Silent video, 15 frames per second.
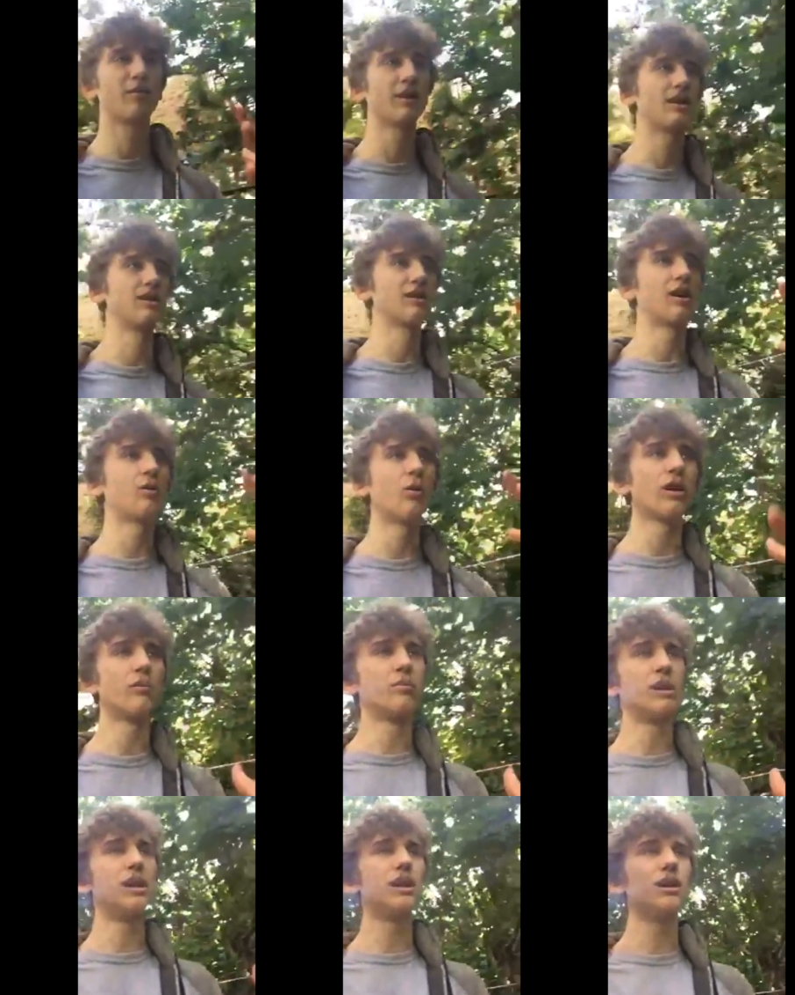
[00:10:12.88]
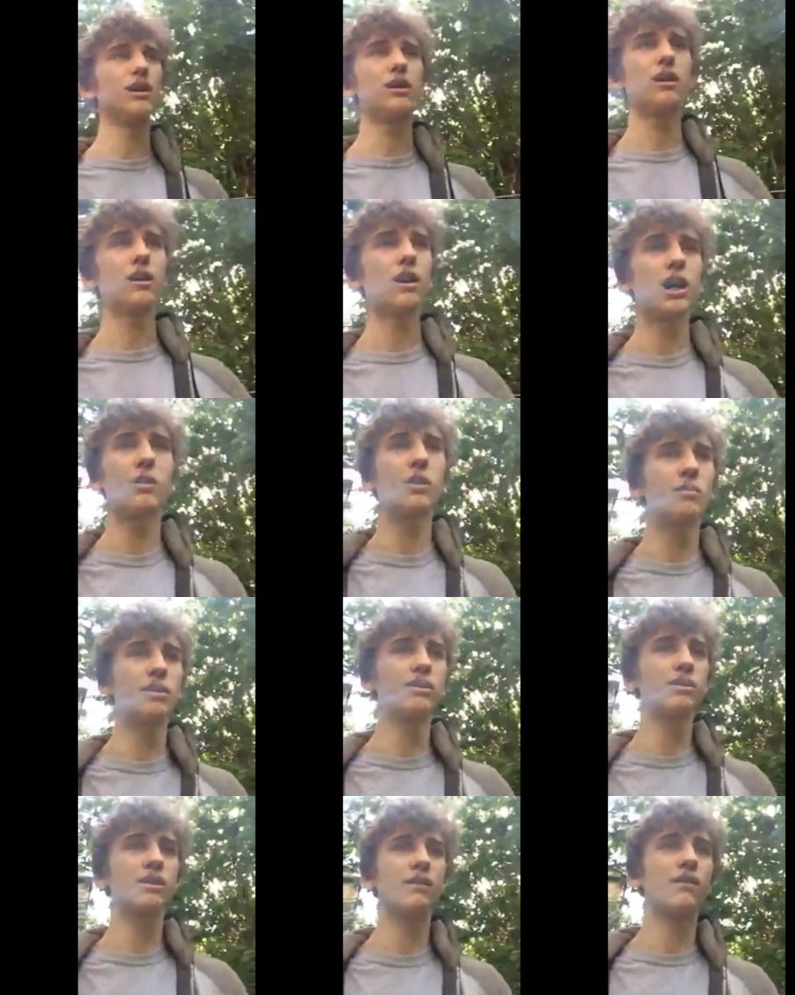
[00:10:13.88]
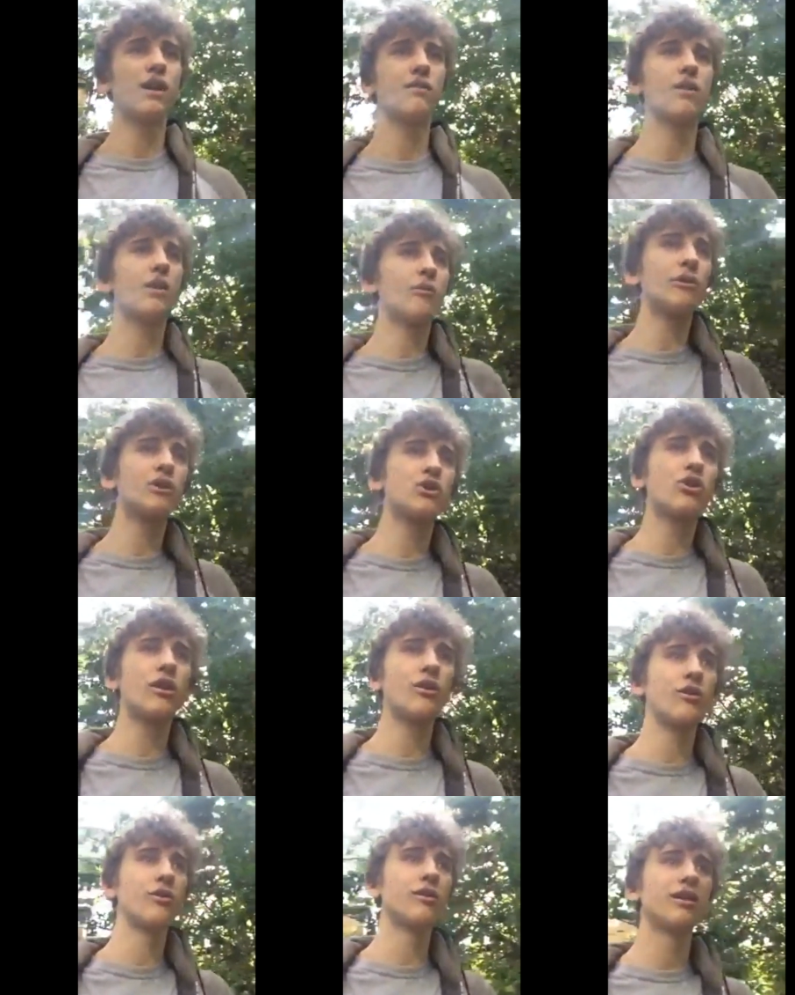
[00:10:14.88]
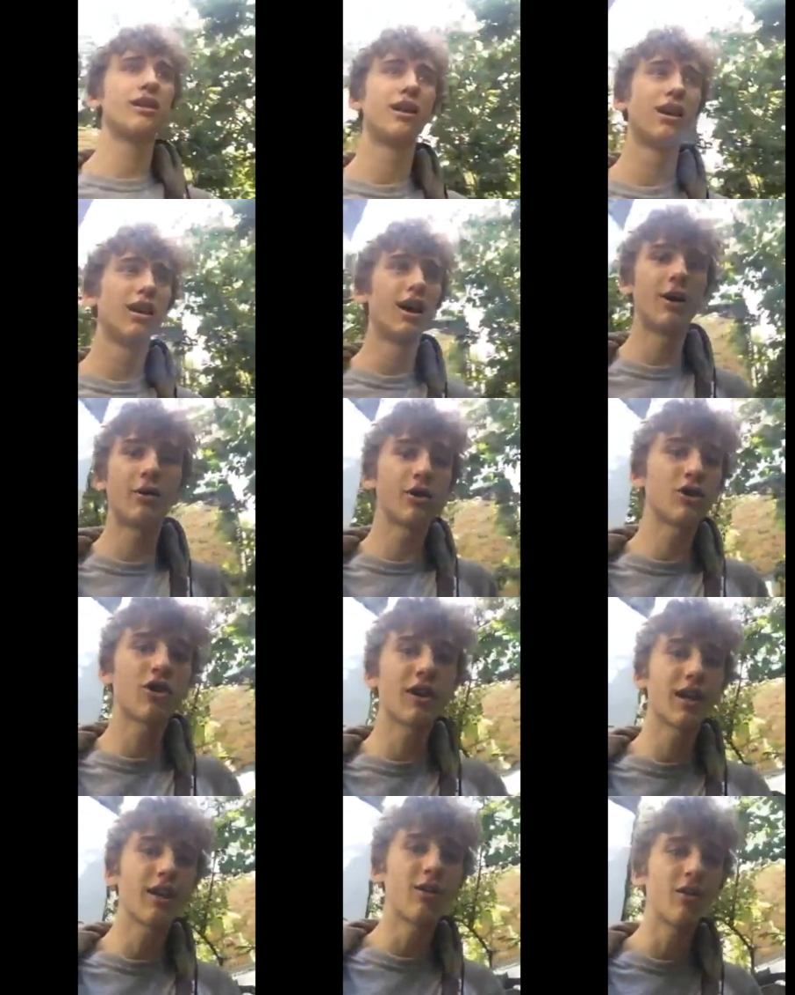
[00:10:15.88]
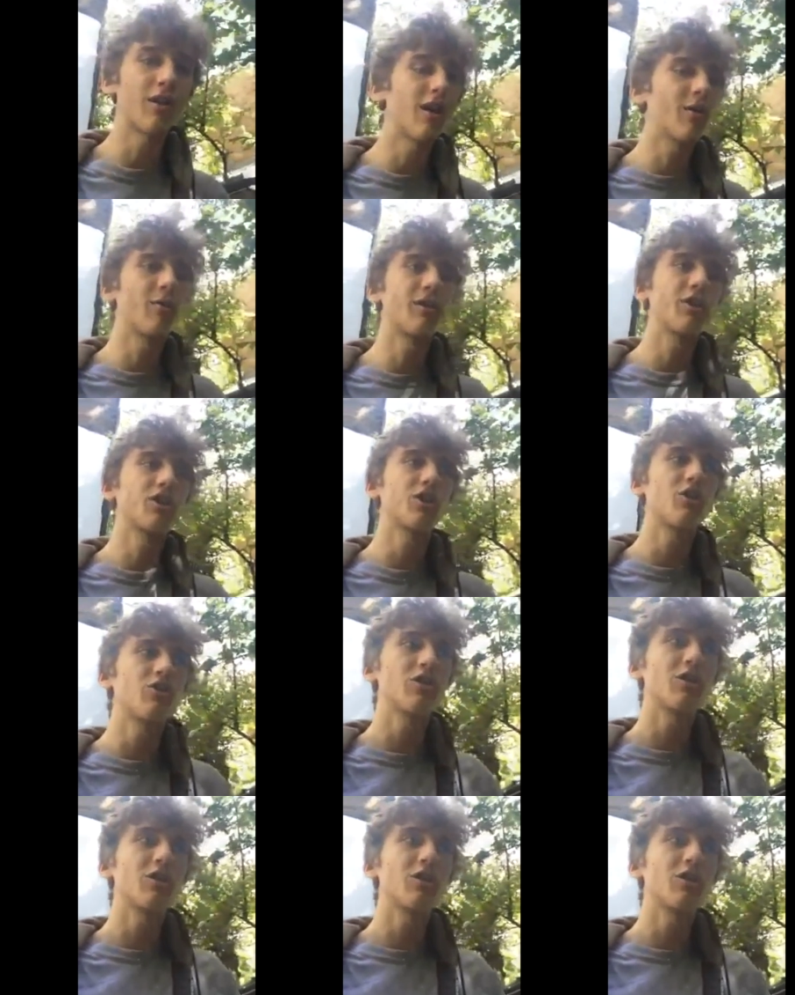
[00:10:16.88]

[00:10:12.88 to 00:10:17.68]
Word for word: because I want to be on Survivor. I want to try and get on. I want to show